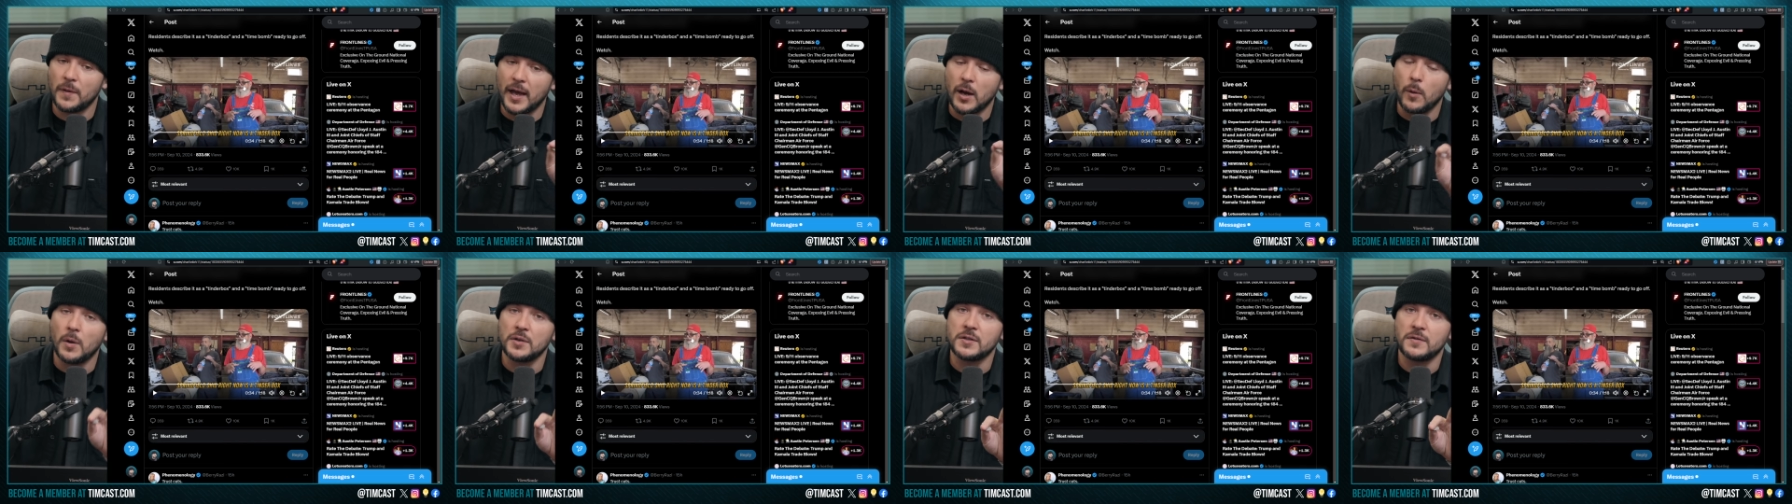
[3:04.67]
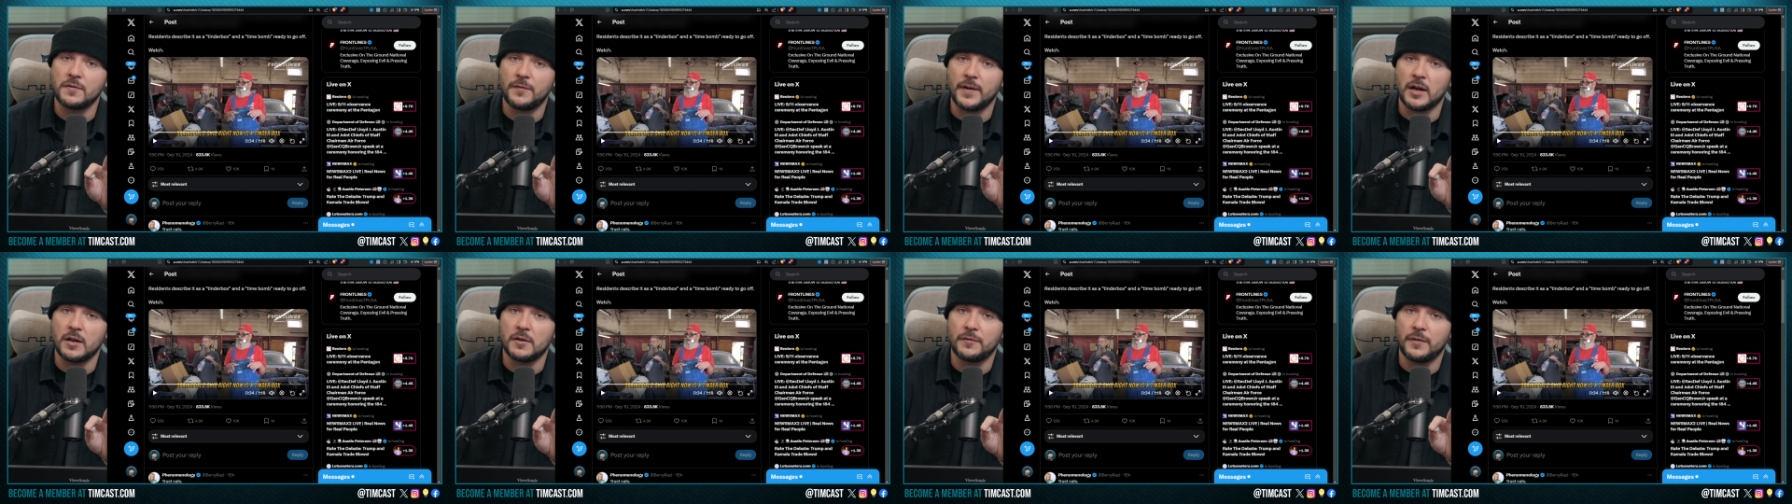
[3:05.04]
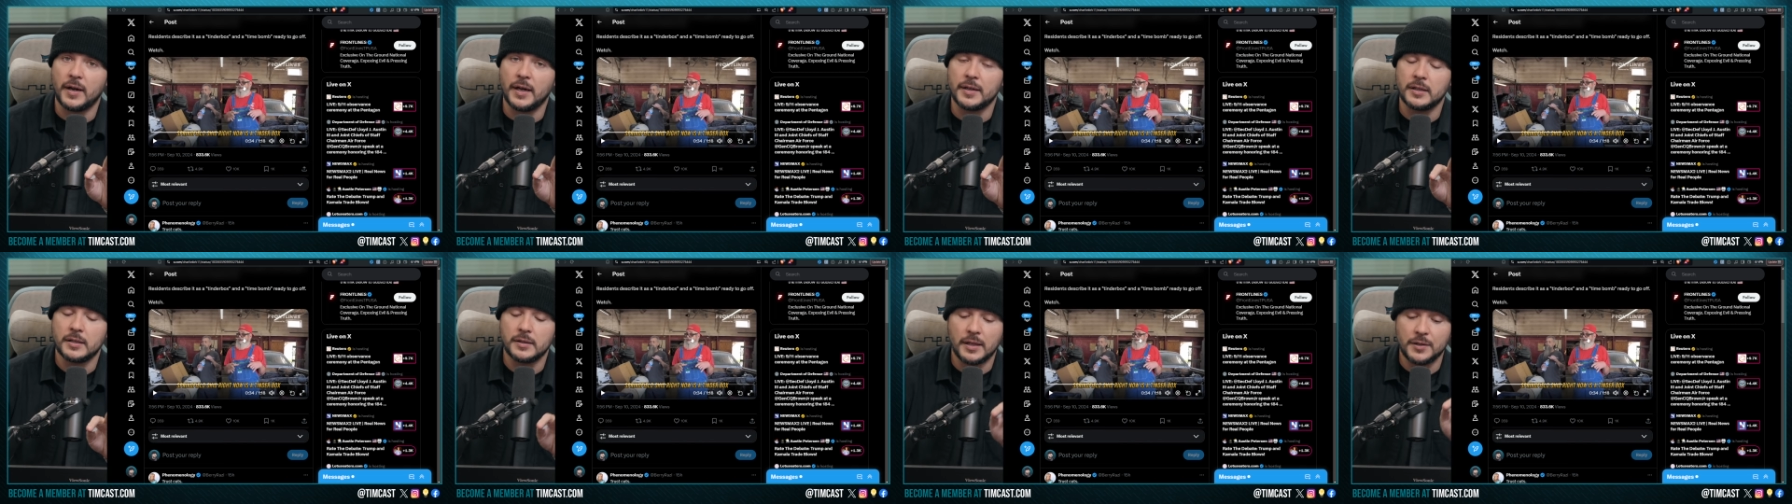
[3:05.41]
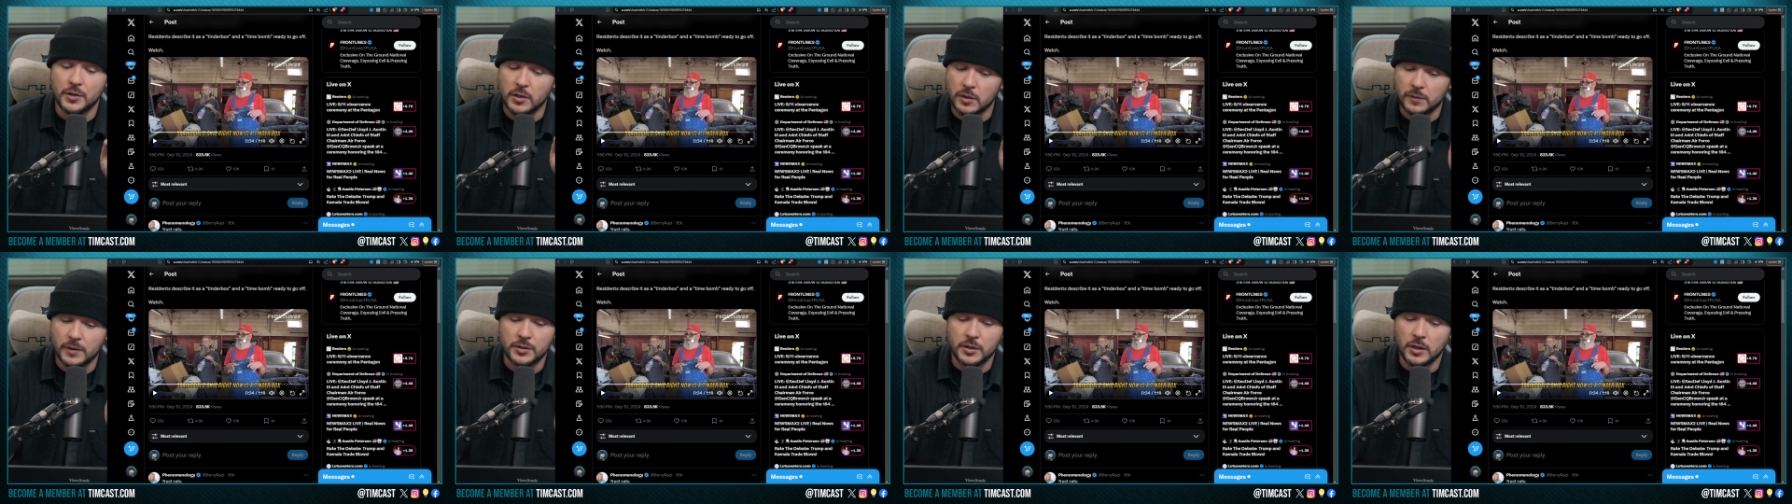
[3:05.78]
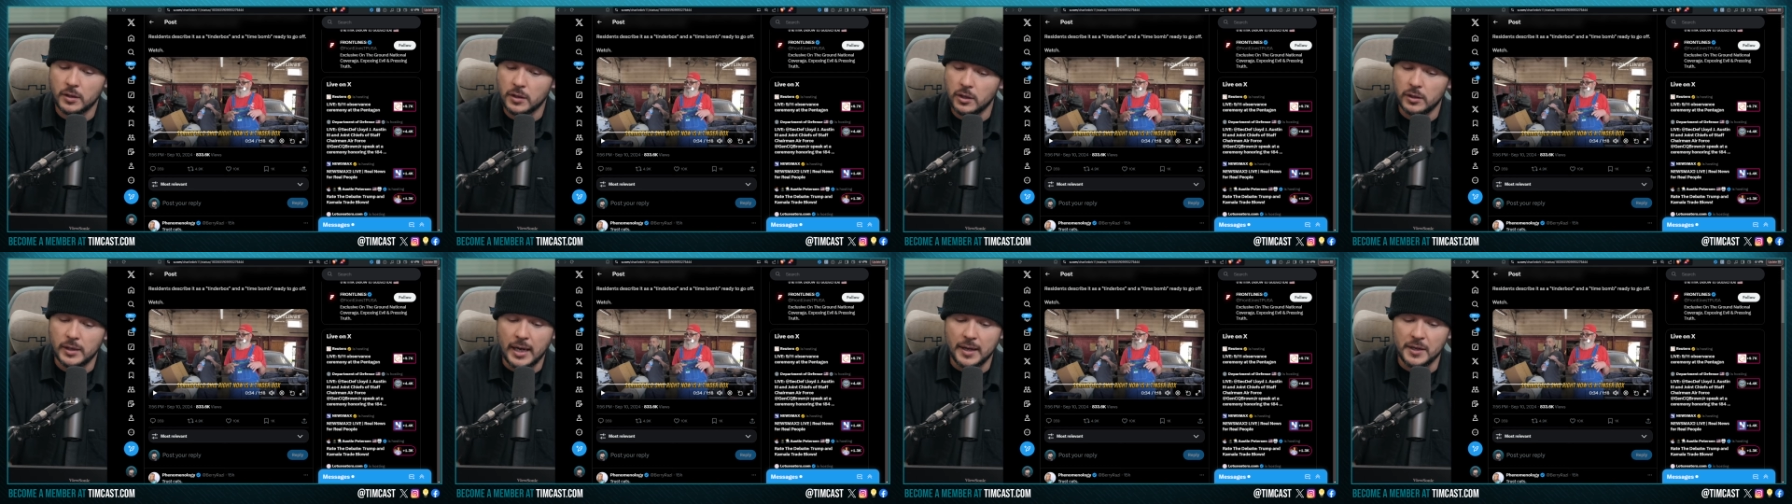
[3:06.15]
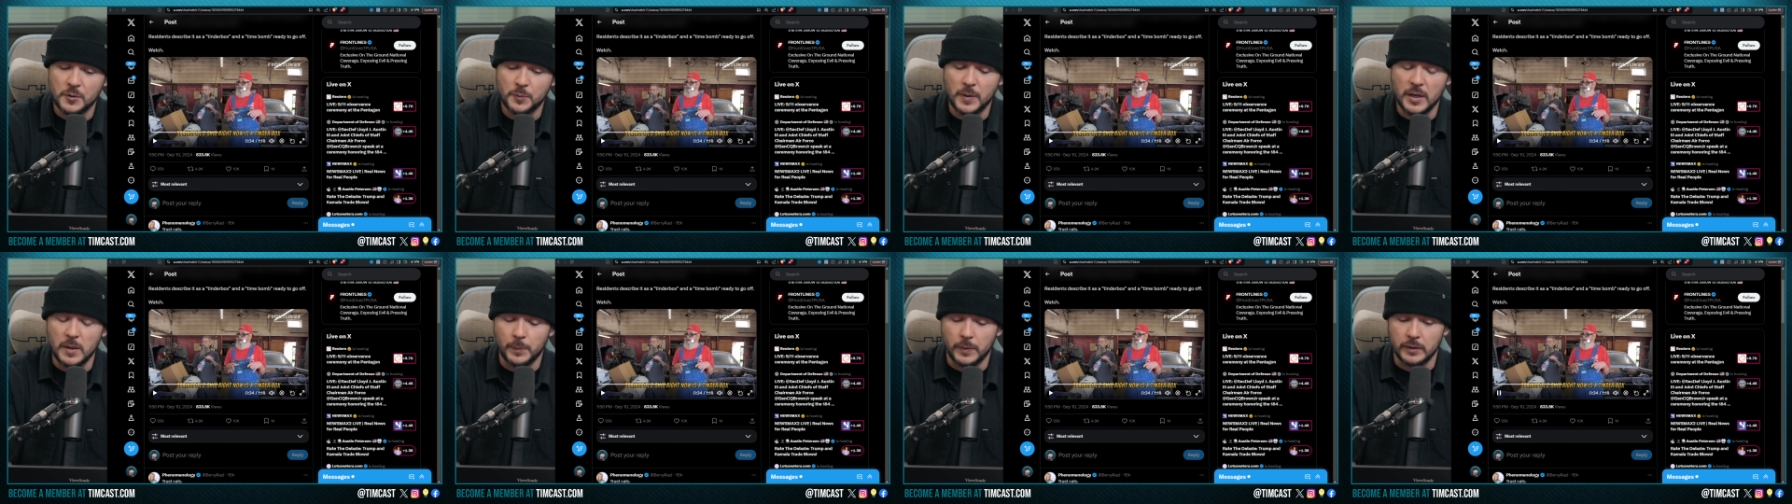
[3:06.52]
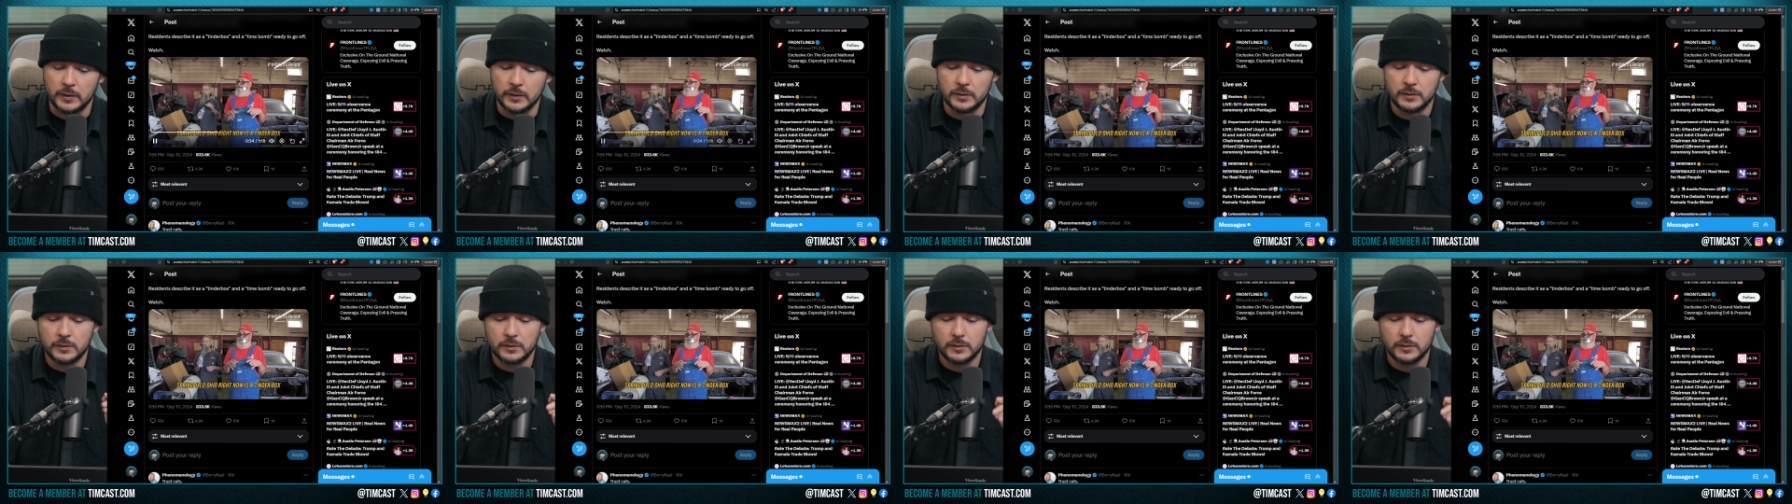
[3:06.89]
that wasn't verified. These are good, honest people.